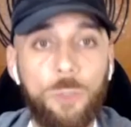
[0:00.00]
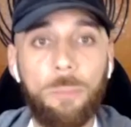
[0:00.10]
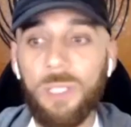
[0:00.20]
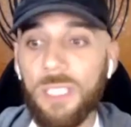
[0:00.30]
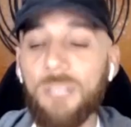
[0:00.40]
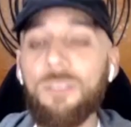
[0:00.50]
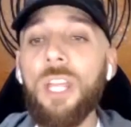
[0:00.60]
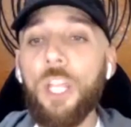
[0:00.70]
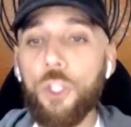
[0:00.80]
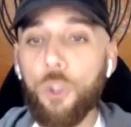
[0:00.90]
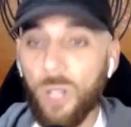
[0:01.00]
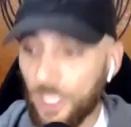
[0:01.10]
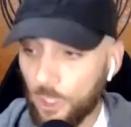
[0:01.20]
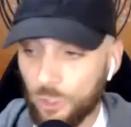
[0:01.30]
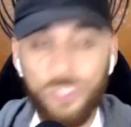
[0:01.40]
you believe, your
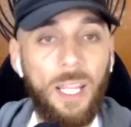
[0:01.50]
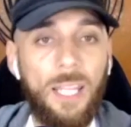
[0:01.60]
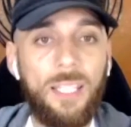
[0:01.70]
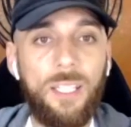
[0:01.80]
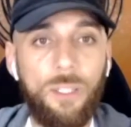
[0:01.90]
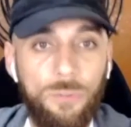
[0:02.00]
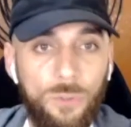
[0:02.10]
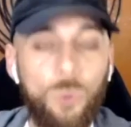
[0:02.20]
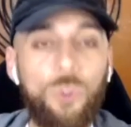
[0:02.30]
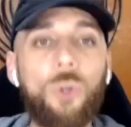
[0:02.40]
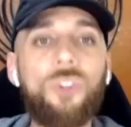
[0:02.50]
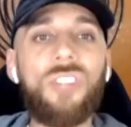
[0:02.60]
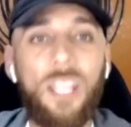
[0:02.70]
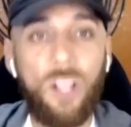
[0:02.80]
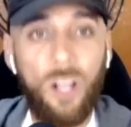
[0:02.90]
understanding of food, your
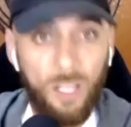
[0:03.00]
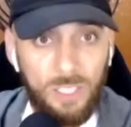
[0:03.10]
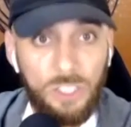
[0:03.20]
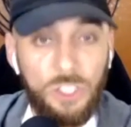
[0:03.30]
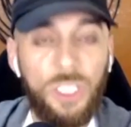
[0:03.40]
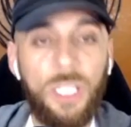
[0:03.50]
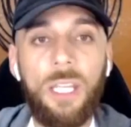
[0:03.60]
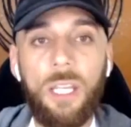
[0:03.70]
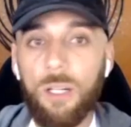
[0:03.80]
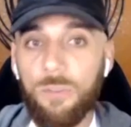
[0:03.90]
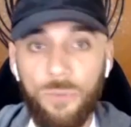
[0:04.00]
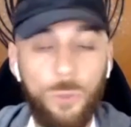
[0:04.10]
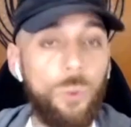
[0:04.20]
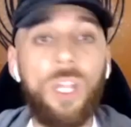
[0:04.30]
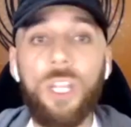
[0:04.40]
psychology of
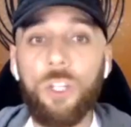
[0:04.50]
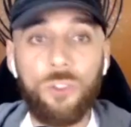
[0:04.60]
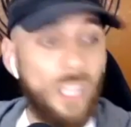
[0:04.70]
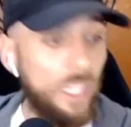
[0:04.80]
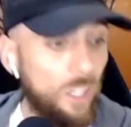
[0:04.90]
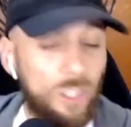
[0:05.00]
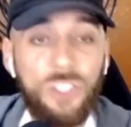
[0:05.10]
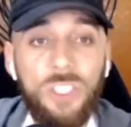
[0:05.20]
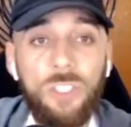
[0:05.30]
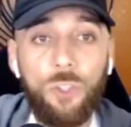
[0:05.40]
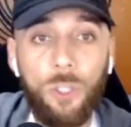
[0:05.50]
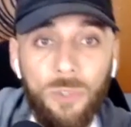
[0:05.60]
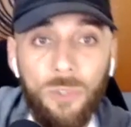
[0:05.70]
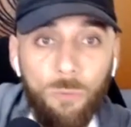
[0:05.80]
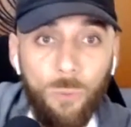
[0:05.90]
food, your psychology in
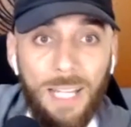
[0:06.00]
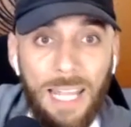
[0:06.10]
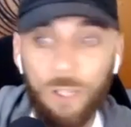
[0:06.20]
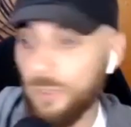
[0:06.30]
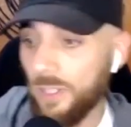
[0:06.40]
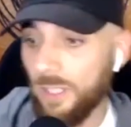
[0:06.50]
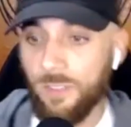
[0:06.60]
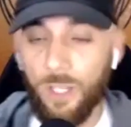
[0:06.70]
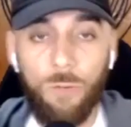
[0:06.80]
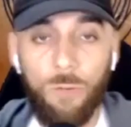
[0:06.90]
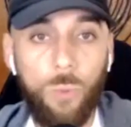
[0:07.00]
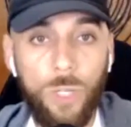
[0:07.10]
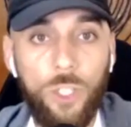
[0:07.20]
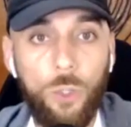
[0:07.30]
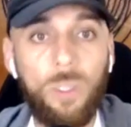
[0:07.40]
terms of what health is, of
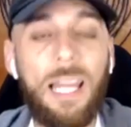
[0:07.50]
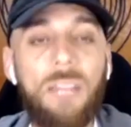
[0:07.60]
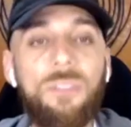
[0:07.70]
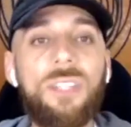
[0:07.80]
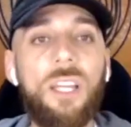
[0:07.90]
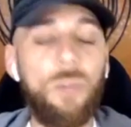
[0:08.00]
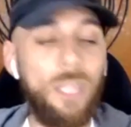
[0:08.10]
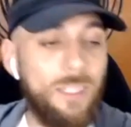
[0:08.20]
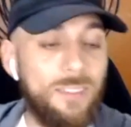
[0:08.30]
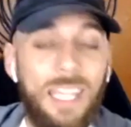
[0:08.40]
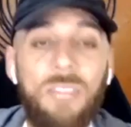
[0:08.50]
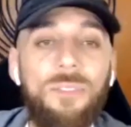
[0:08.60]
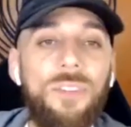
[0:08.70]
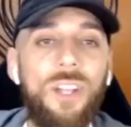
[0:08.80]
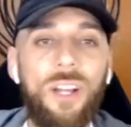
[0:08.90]
what your lifestyle is. If
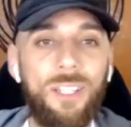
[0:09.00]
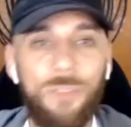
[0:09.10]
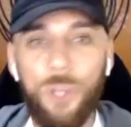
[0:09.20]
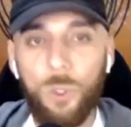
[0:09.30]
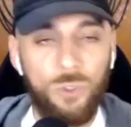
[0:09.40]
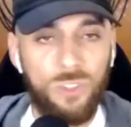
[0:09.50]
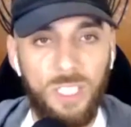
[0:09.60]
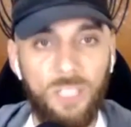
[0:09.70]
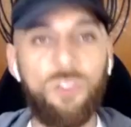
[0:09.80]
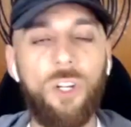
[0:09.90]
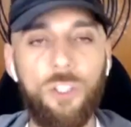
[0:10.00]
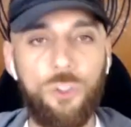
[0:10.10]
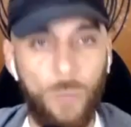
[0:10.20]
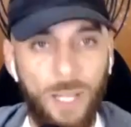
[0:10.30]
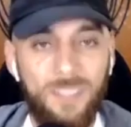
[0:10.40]
none of those things are
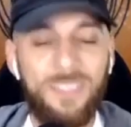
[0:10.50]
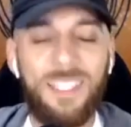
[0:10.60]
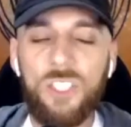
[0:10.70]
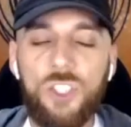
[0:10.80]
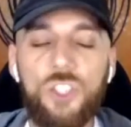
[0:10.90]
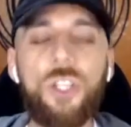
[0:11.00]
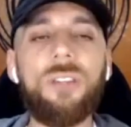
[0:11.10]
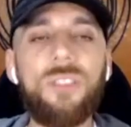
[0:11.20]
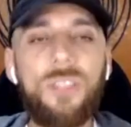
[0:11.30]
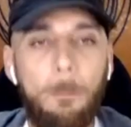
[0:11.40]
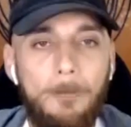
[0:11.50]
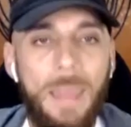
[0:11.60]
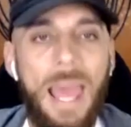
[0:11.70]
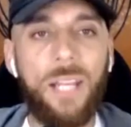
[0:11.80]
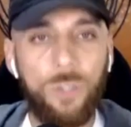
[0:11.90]
addressed, it's just a
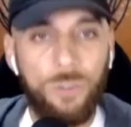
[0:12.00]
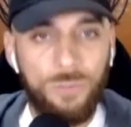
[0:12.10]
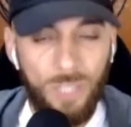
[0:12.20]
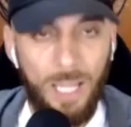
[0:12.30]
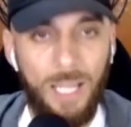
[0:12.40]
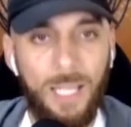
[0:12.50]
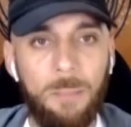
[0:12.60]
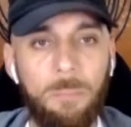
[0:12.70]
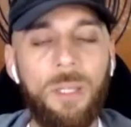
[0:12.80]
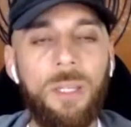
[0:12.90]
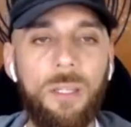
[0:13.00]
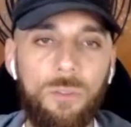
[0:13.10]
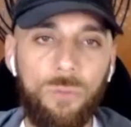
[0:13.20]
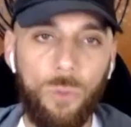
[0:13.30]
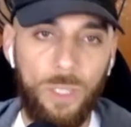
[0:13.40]
matter of time
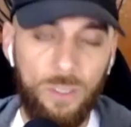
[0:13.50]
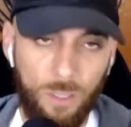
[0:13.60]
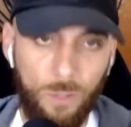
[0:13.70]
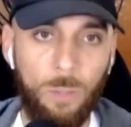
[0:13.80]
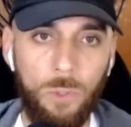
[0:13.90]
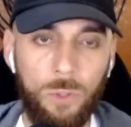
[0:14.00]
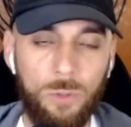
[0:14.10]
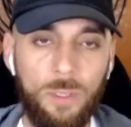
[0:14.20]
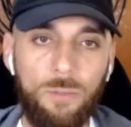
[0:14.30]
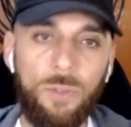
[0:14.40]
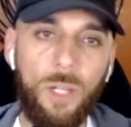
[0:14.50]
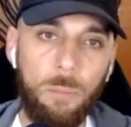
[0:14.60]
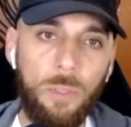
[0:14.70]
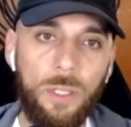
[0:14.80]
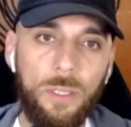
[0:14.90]
for it to crumble and fall
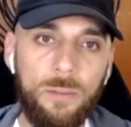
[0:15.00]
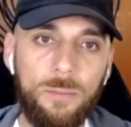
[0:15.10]
apart.